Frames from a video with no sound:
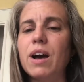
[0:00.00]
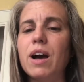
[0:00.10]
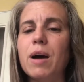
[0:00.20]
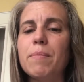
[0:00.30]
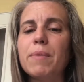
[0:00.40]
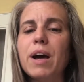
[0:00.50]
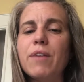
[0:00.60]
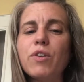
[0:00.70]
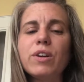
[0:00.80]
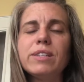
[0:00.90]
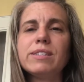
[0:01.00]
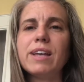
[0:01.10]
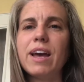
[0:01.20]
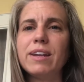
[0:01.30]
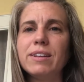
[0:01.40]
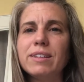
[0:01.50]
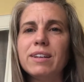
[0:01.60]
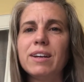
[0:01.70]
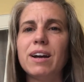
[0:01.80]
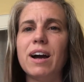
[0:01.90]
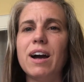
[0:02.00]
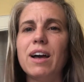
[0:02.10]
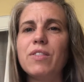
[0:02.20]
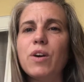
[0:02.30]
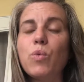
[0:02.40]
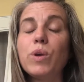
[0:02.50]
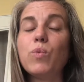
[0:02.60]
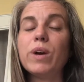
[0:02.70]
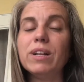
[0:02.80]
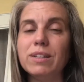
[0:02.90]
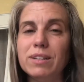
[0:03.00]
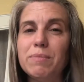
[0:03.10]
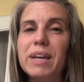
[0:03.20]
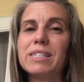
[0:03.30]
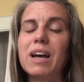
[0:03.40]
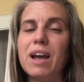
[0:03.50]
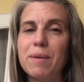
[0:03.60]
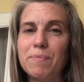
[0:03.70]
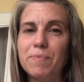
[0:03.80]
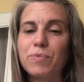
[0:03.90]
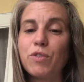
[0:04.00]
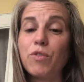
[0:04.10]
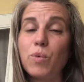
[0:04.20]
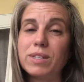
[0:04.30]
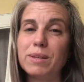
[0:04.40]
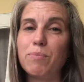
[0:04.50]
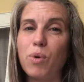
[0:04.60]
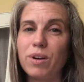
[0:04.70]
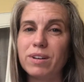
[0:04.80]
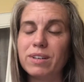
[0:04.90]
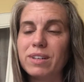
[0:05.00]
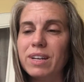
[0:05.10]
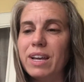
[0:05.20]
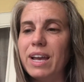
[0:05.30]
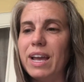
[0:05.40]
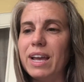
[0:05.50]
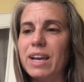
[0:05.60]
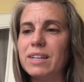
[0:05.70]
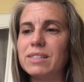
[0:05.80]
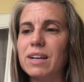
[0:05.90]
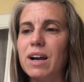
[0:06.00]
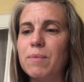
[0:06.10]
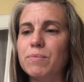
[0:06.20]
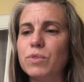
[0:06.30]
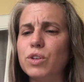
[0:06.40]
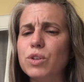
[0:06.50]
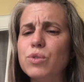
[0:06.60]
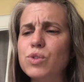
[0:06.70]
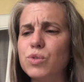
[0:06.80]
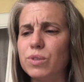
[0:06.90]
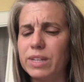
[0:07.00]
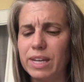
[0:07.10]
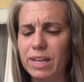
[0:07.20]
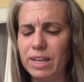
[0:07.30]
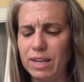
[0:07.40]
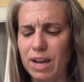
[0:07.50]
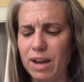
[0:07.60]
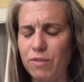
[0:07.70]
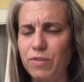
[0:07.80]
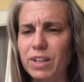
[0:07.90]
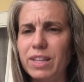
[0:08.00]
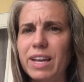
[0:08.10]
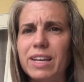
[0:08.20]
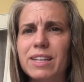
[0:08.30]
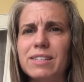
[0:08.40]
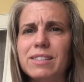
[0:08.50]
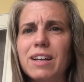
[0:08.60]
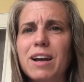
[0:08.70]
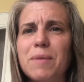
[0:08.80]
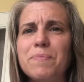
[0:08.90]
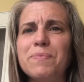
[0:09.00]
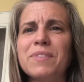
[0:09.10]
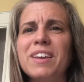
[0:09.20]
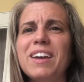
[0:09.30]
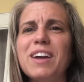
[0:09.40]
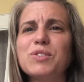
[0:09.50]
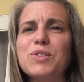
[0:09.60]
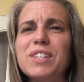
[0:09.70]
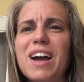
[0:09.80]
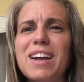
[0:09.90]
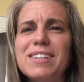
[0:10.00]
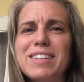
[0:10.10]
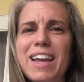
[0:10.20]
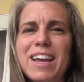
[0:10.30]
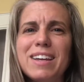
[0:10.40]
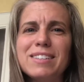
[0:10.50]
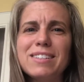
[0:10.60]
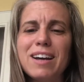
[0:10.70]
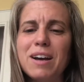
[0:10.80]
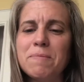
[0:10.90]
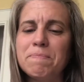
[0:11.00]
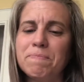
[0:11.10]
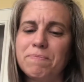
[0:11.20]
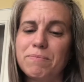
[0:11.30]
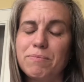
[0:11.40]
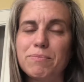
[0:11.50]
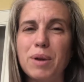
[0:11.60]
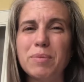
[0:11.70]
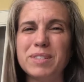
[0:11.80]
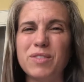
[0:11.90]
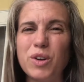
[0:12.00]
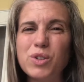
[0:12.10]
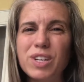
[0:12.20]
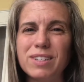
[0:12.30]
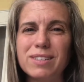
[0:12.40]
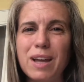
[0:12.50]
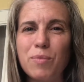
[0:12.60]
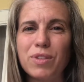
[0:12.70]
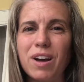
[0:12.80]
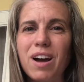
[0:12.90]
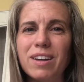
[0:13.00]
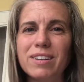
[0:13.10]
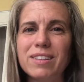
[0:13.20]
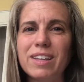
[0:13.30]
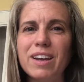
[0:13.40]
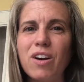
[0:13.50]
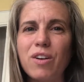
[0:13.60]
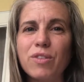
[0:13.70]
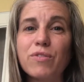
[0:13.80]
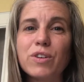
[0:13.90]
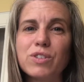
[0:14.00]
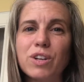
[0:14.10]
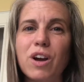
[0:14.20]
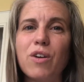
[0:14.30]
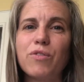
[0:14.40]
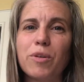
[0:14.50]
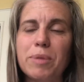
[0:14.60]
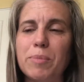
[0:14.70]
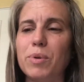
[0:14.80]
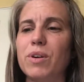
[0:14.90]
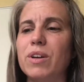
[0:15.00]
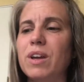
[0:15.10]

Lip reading: I've heard it said that we will make time for what's important. And usually I feel like it's exercise and probably devotions, time with God, that are the first to go for people